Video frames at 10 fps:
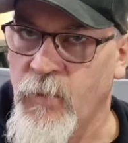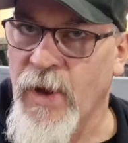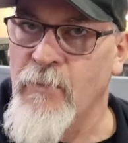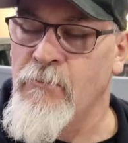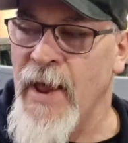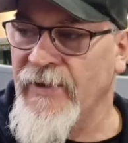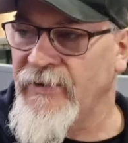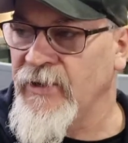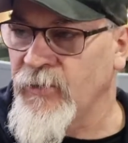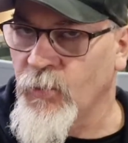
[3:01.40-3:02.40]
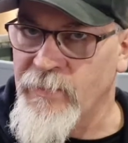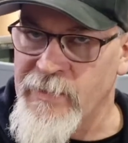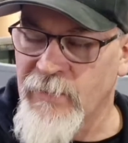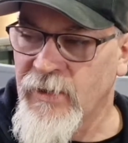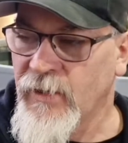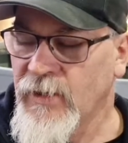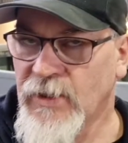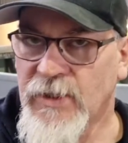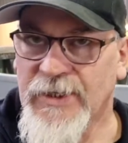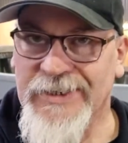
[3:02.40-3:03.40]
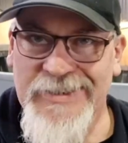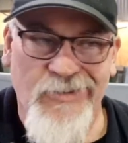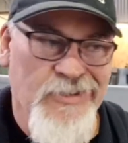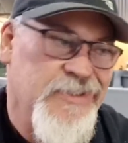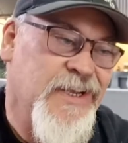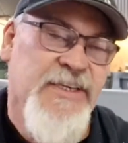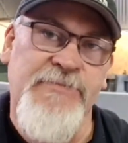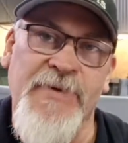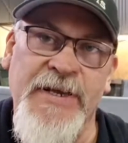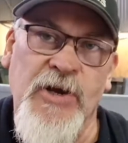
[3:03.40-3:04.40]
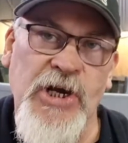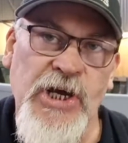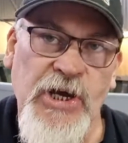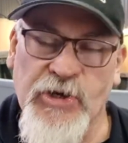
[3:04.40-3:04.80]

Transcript: will come back to you to remember as long as it hasn't been a, a